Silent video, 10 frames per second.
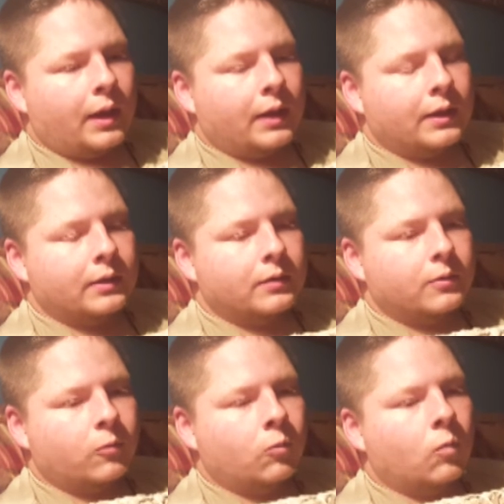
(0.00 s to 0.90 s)

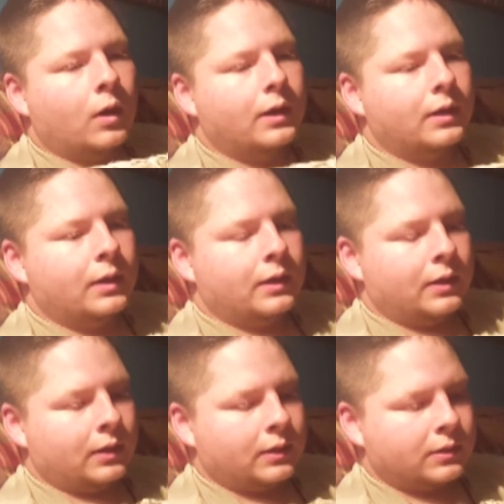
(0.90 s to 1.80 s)
And what
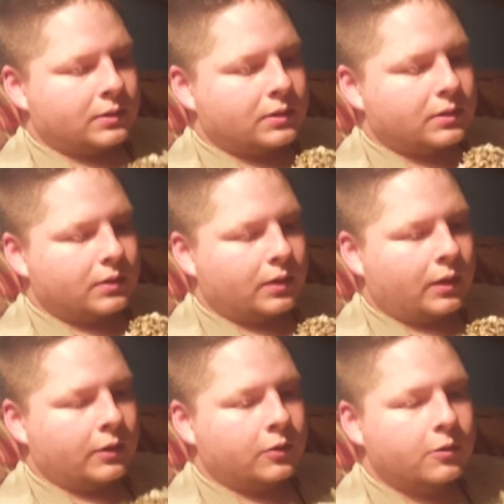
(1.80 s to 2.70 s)
it is
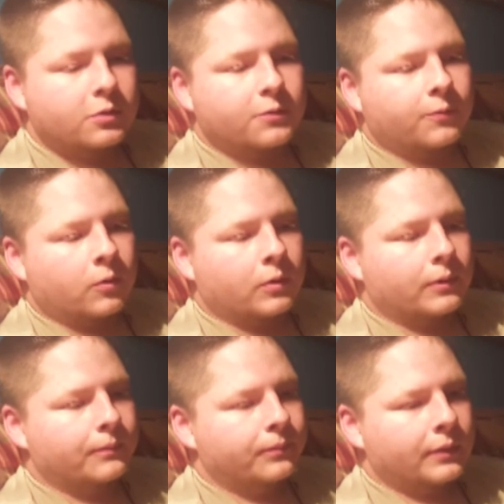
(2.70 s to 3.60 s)
used
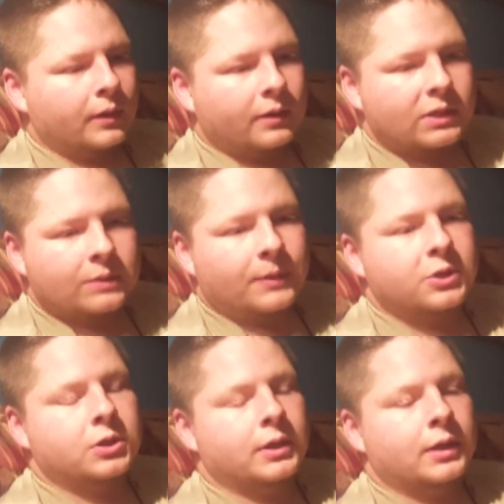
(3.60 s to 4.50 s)
for,
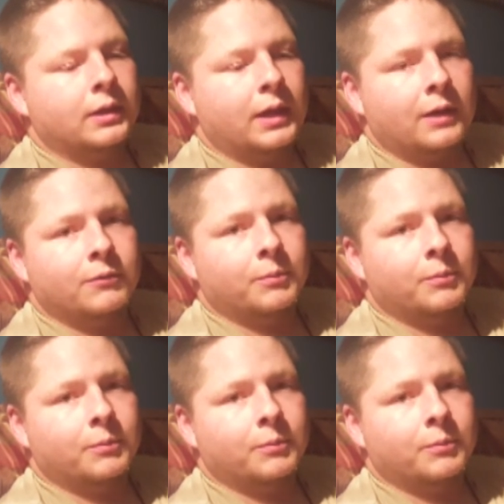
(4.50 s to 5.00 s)
especially in